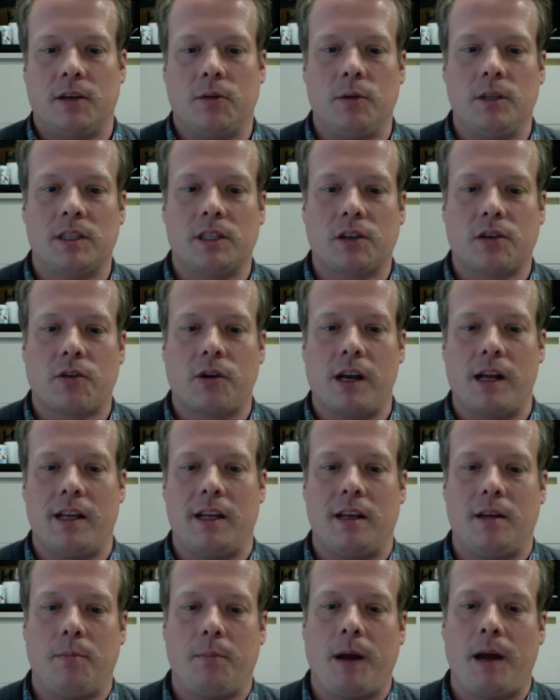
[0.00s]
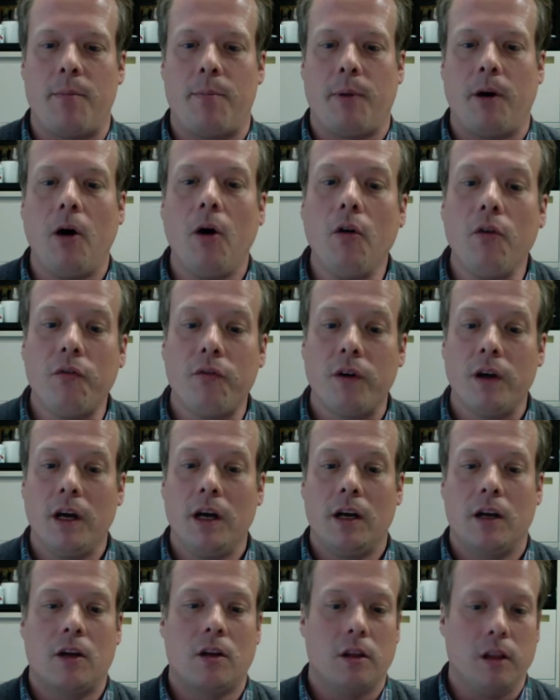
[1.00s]
It was created by both
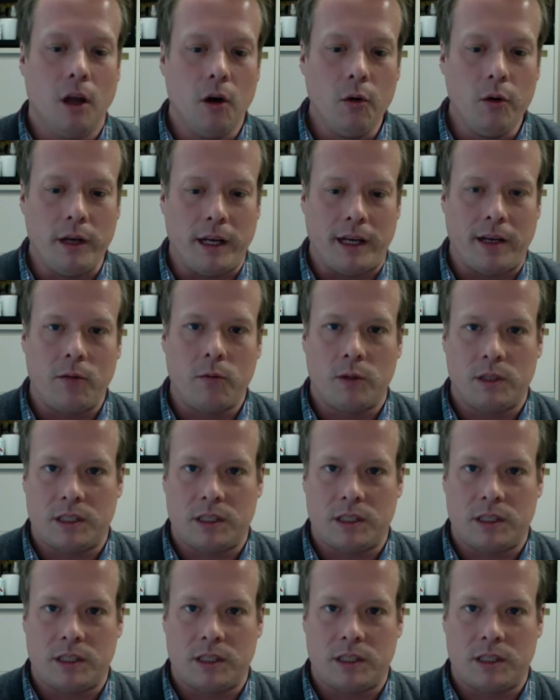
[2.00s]
cloning,